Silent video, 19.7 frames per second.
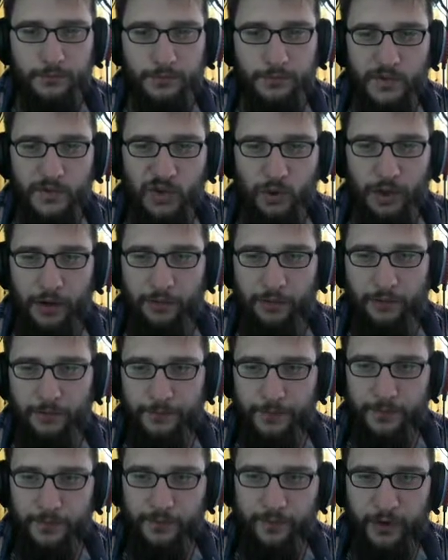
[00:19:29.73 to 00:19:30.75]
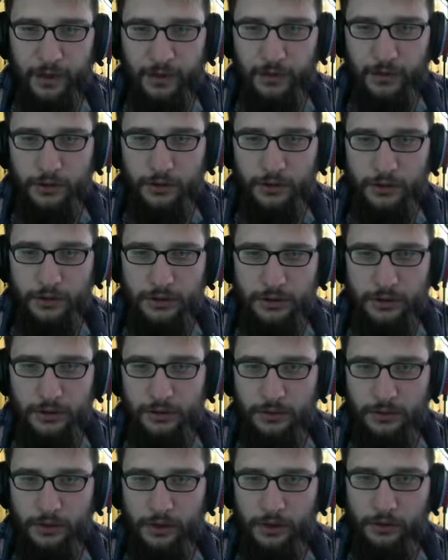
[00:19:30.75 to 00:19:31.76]
So yeah. Fargoth
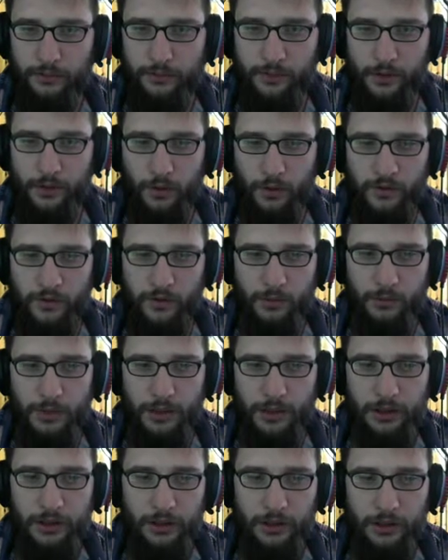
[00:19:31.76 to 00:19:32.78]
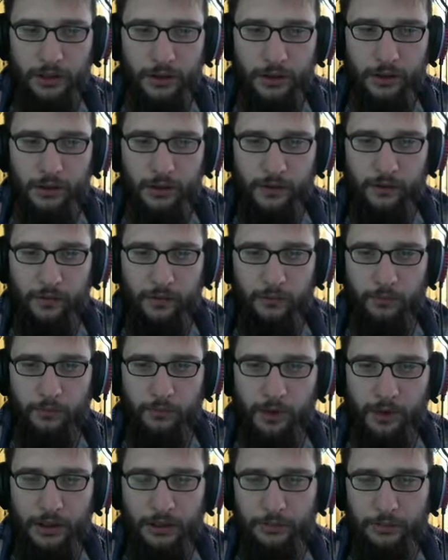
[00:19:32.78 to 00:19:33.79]
kind of owns the money and doesn't
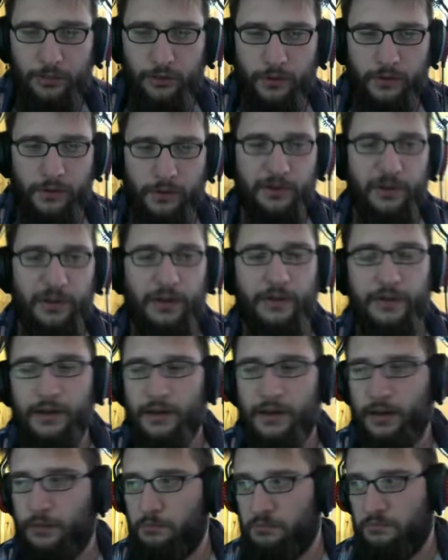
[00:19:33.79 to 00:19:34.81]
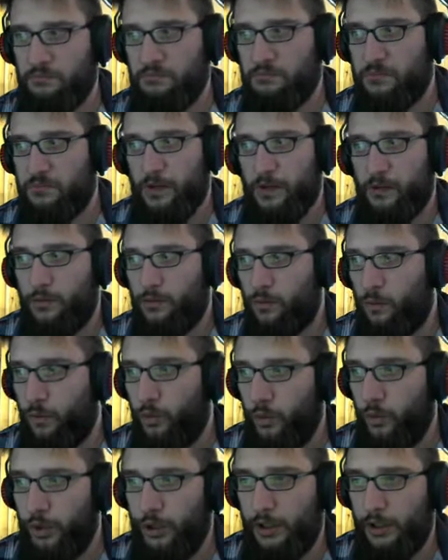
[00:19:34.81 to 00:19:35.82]
pay up or something like that. I don't
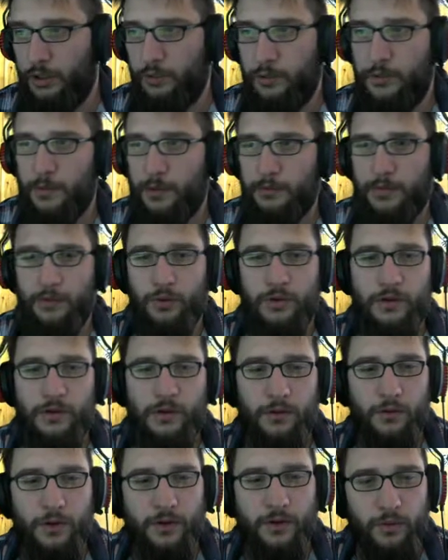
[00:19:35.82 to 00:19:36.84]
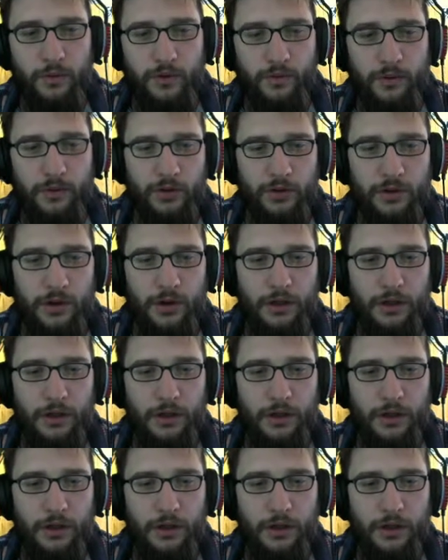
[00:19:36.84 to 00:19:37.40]
really remember what the quest was about.